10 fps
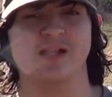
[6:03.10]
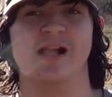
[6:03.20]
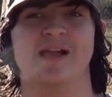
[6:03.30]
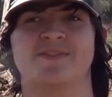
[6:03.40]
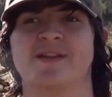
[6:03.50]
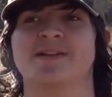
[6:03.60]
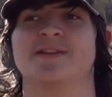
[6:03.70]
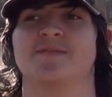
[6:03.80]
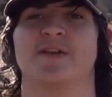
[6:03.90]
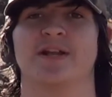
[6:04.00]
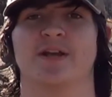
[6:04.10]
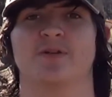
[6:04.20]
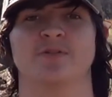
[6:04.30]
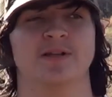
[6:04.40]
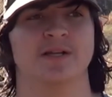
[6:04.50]
at the end of the
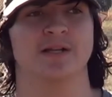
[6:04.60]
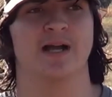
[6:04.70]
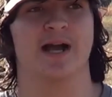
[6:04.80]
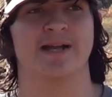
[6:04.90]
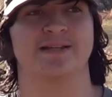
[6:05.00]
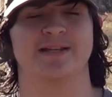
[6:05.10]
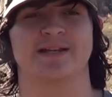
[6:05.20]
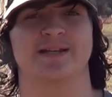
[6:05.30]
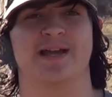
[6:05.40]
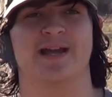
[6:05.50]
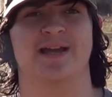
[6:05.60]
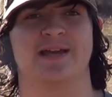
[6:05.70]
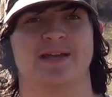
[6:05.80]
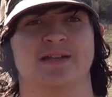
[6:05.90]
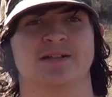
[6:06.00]
video, I did
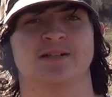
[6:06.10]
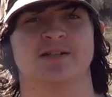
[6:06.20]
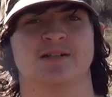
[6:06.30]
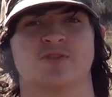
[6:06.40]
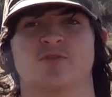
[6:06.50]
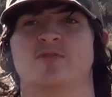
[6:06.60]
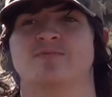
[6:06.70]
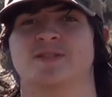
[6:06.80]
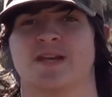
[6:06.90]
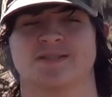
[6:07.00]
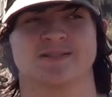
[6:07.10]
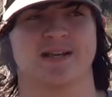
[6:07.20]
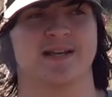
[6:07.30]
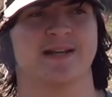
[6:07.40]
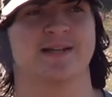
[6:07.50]
a group test.
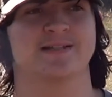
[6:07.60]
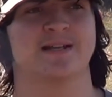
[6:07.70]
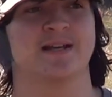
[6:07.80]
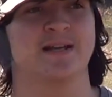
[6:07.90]
And